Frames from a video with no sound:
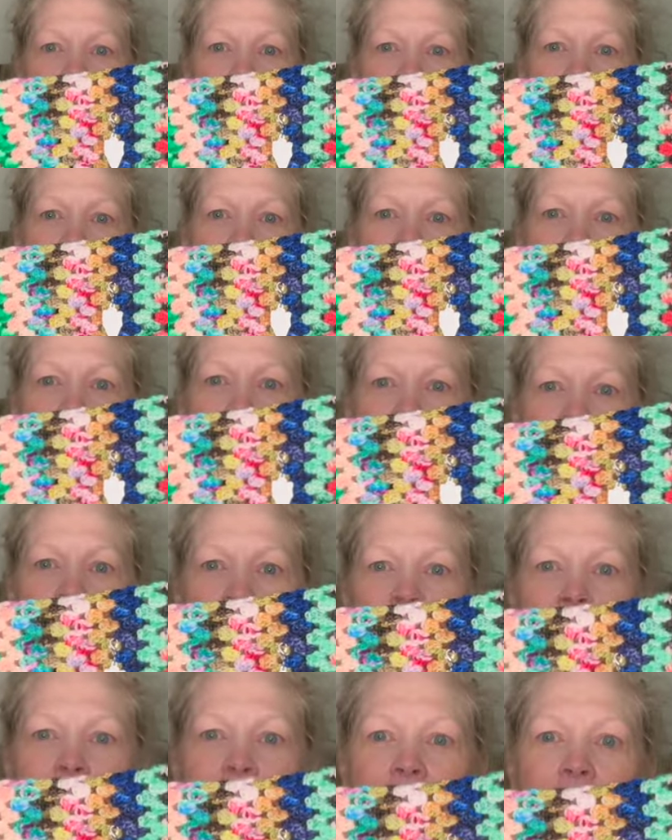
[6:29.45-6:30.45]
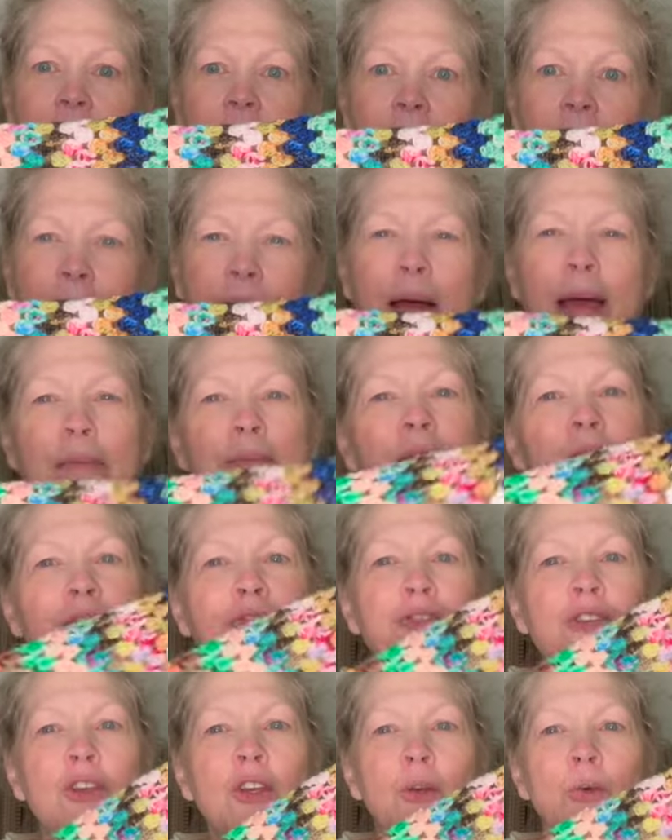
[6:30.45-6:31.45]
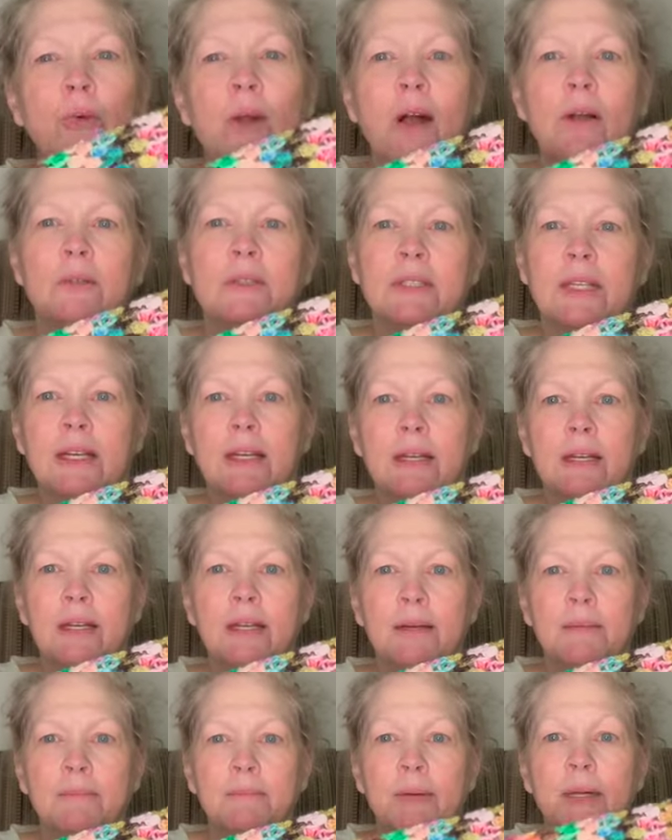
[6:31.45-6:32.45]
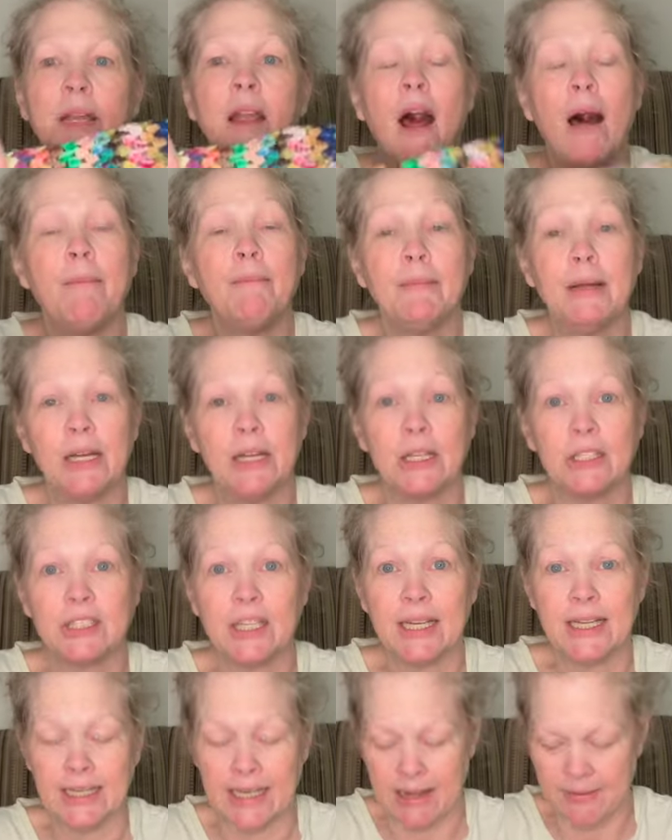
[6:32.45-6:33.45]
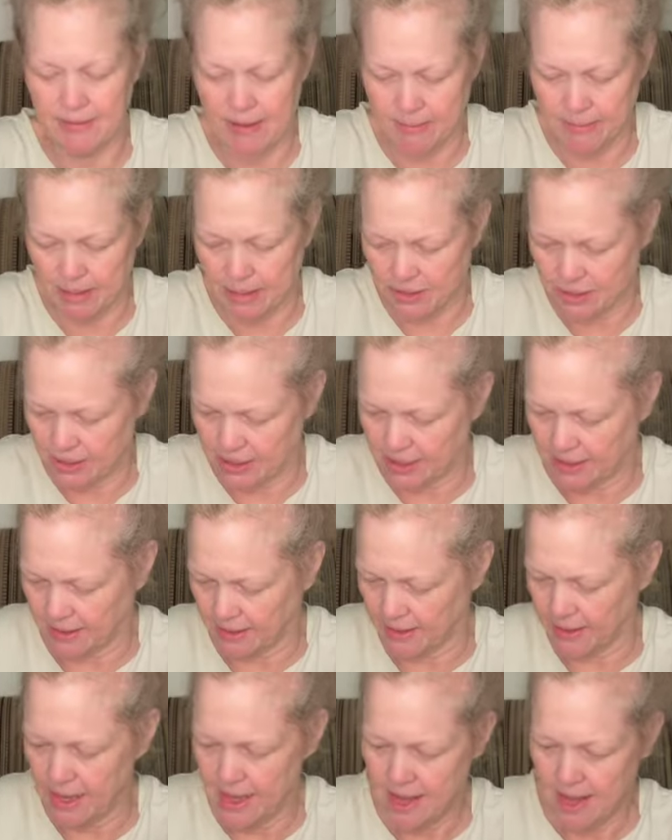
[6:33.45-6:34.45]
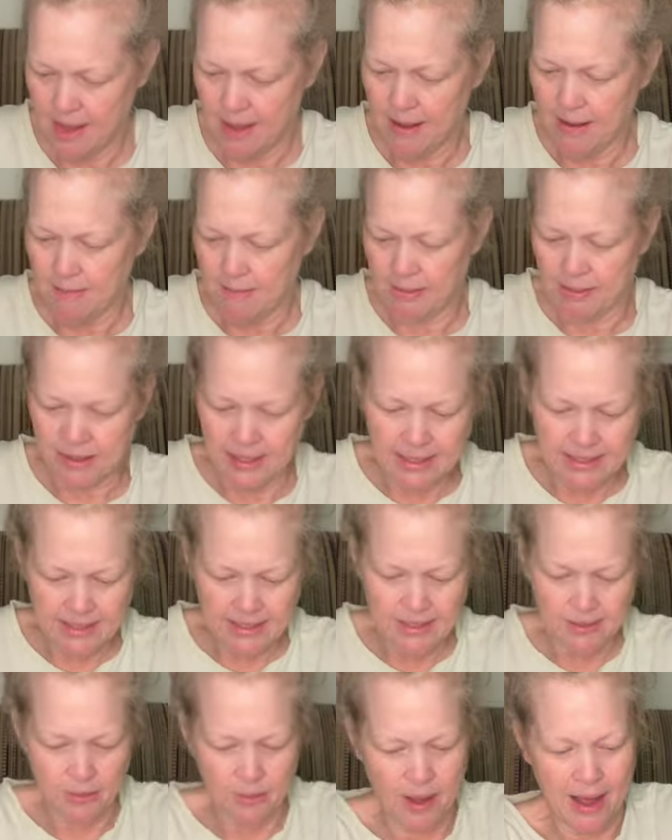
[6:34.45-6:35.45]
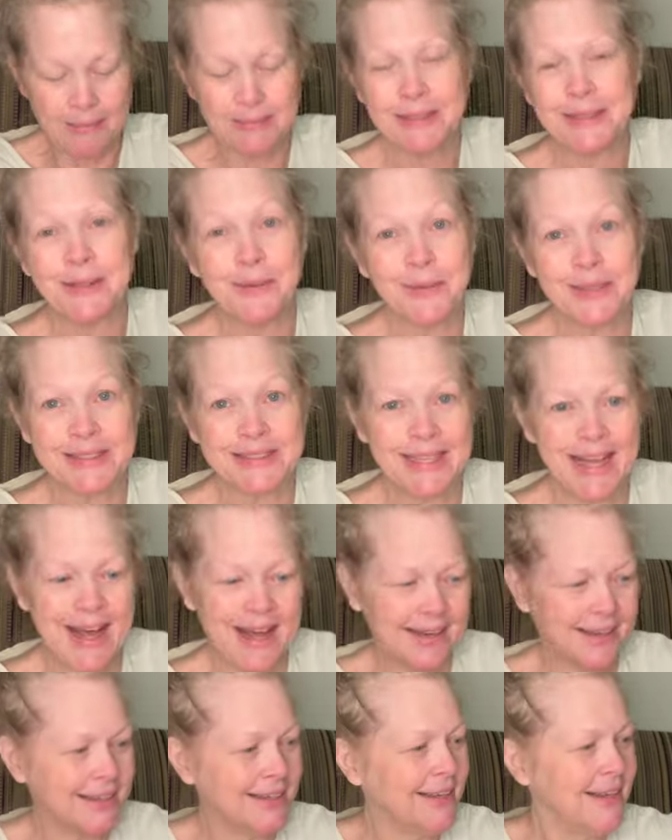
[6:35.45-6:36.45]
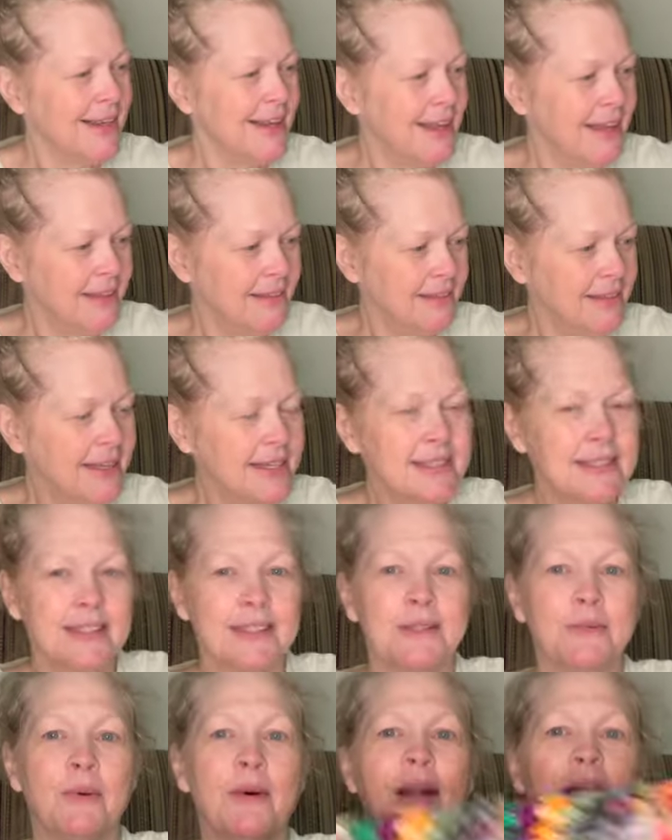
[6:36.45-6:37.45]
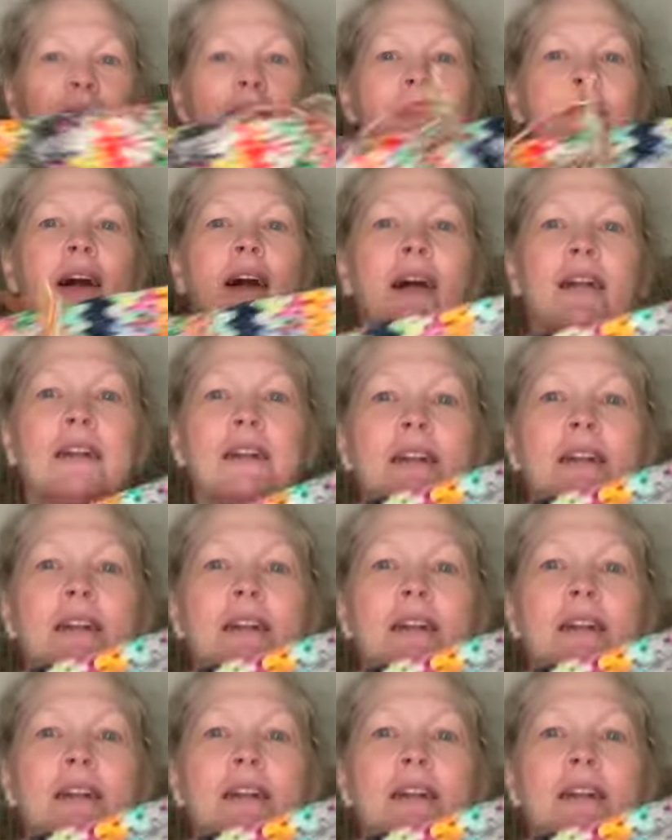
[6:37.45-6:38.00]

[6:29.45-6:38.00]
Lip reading: When I moved in, maybe a few rows up, but not much. I didn't have that much done. But this is what I'm so excited. This is what I've gotten